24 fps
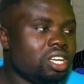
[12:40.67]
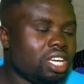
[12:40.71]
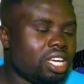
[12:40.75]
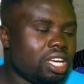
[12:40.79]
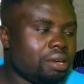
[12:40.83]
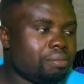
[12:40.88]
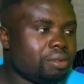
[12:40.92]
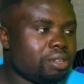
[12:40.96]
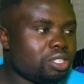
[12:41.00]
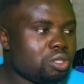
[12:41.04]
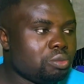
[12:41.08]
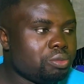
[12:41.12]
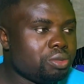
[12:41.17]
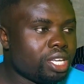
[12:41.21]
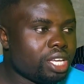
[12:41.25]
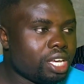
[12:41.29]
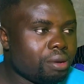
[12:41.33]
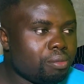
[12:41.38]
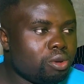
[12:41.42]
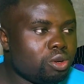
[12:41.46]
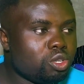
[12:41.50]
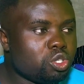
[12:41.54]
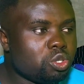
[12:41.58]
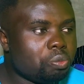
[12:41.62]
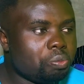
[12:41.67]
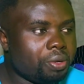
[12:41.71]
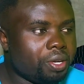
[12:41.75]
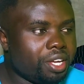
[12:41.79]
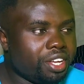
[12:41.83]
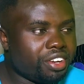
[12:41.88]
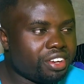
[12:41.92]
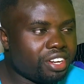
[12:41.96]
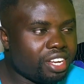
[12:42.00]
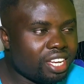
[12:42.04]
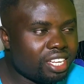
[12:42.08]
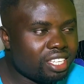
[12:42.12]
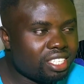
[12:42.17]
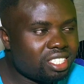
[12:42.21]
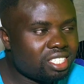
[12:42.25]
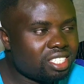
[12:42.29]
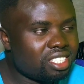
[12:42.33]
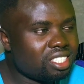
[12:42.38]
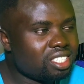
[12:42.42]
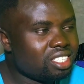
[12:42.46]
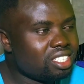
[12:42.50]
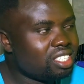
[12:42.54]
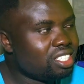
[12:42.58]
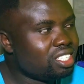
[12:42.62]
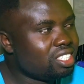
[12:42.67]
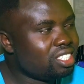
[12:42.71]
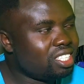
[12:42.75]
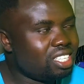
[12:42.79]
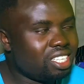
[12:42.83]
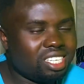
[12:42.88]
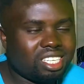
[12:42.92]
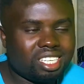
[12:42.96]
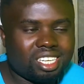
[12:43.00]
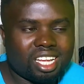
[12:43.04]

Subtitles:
For me to be able to pay rent. Then